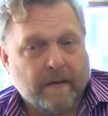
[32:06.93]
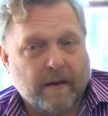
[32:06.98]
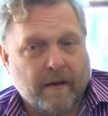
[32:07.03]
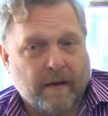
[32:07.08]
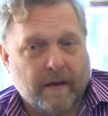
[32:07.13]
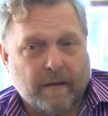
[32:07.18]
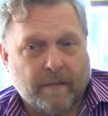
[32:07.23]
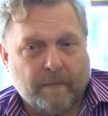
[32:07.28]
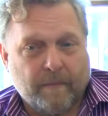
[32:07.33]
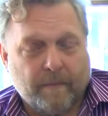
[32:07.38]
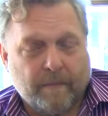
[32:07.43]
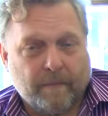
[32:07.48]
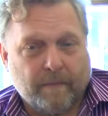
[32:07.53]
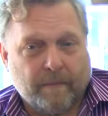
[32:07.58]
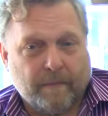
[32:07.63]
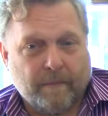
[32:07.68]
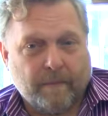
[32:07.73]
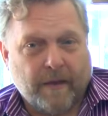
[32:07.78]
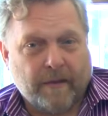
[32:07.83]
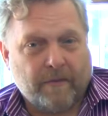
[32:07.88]
Um,
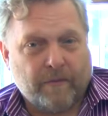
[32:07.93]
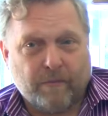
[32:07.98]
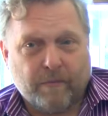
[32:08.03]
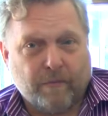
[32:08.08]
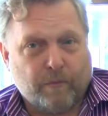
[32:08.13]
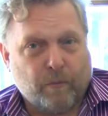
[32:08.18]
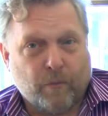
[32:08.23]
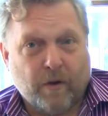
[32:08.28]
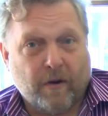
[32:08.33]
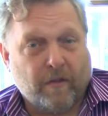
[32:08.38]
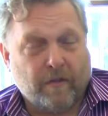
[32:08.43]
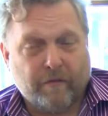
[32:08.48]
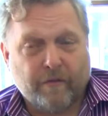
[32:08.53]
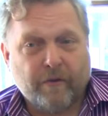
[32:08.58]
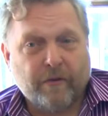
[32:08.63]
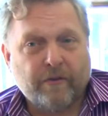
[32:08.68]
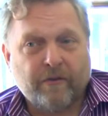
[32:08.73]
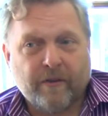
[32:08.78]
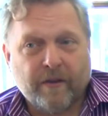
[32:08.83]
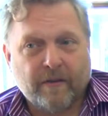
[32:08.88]
at the, one of the
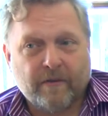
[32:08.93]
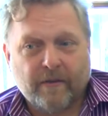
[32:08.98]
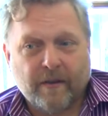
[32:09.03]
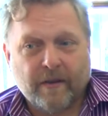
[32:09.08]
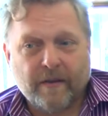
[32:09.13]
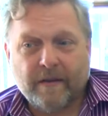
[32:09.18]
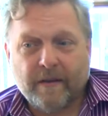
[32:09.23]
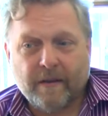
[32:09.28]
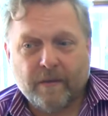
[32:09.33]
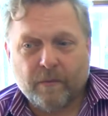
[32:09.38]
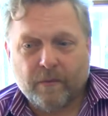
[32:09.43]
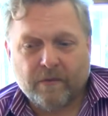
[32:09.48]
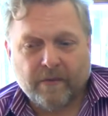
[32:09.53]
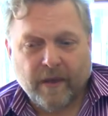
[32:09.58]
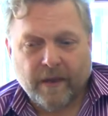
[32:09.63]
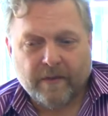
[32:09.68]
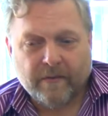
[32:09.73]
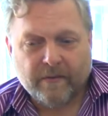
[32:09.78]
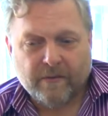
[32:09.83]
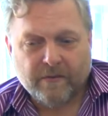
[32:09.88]
first things I did was
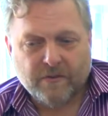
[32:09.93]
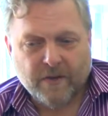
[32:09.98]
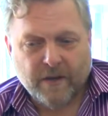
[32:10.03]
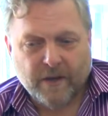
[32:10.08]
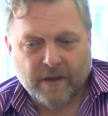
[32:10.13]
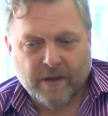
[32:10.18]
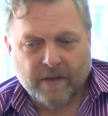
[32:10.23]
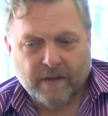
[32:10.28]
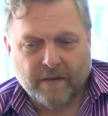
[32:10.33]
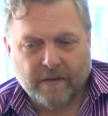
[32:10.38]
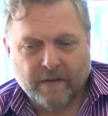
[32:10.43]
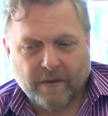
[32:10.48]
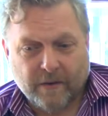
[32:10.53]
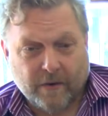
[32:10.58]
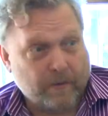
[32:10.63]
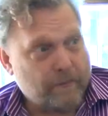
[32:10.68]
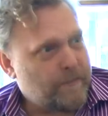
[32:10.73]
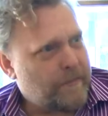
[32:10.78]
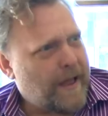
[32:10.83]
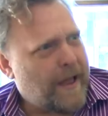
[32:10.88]
ask Gene, you
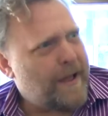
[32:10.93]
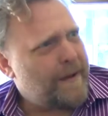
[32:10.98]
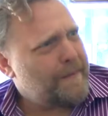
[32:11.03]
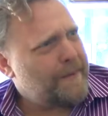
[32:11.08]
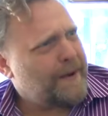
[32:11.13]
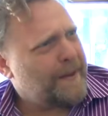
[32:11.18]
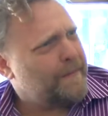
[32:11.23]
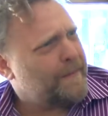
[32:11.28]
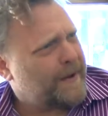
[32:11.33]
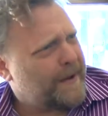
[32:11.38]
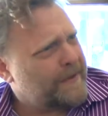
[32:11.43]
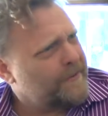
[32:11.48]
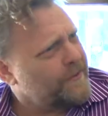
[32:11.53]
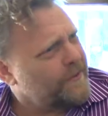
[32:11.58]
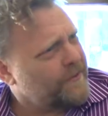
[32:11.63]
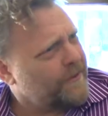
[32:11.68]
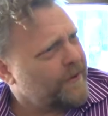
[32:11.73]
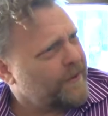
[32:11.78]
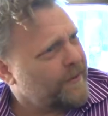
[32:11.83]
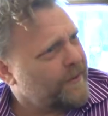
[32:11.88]
know, how many
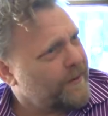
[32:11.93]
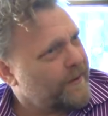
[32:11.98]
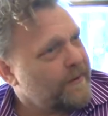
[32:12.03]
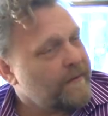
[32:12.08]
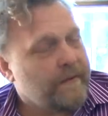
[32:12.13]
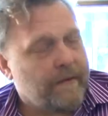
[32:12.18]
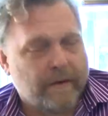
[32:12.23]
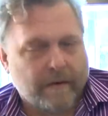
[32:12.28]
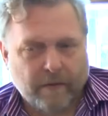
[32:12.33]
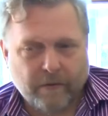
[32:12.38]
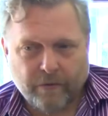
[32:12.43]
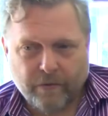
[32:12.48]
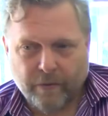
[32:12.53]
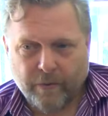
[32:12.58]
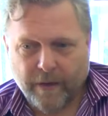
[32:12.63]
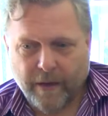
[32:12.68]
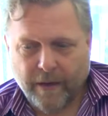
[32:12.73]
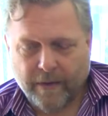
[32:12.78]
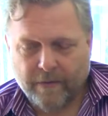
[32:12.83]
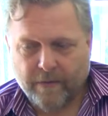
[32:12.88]
pages are there? You know, so
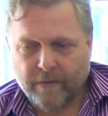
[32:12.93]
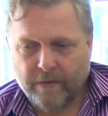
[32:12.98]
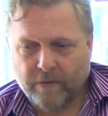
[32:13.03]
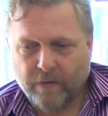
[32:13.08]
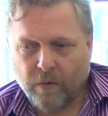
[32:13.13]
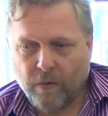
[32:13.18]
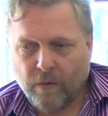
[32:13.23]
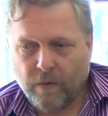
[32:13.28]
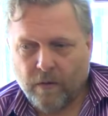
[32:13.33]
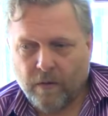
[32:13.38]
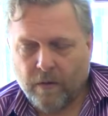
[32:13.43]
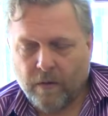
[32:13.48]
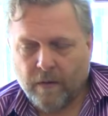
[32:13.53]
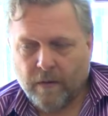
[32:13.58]
he had this whole